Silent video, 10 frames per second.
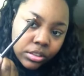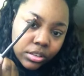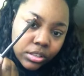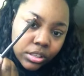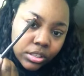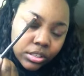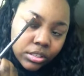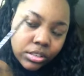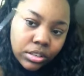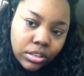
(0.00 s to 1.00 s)
is I
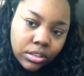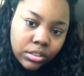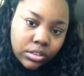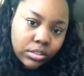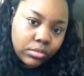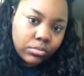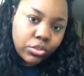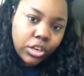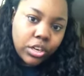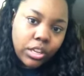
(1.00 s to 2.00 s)
just
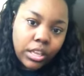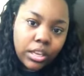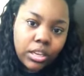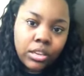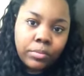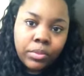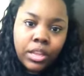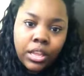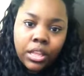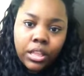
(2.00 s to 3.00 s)
trying to like
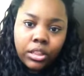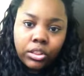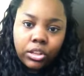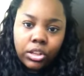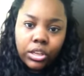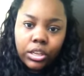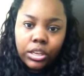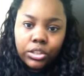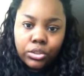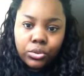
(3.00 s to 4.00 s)
look
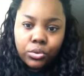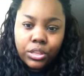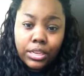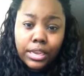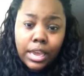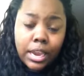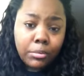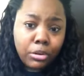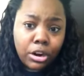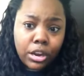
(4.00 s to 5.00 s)
into the
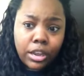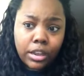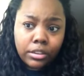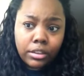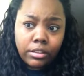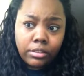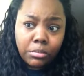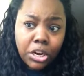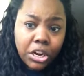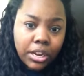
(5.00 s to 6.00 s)
camera and look in the
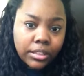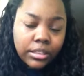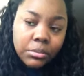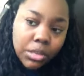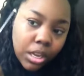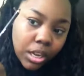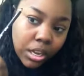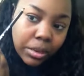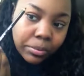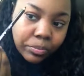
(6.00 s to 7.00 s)
mirror at the same
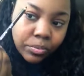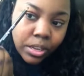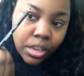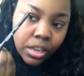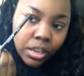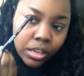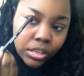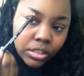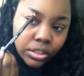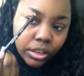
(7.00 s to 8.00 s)
time.
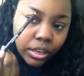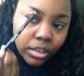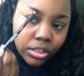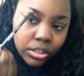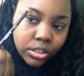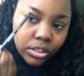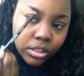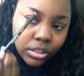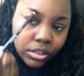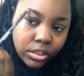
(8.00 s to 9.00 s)
So I kind of
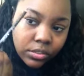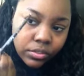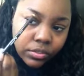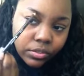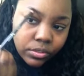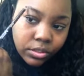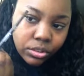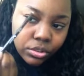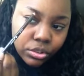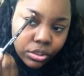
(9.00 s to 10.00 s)
just
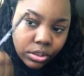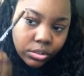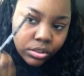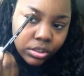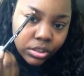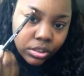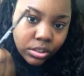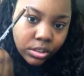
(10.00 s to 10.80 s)
little strokes.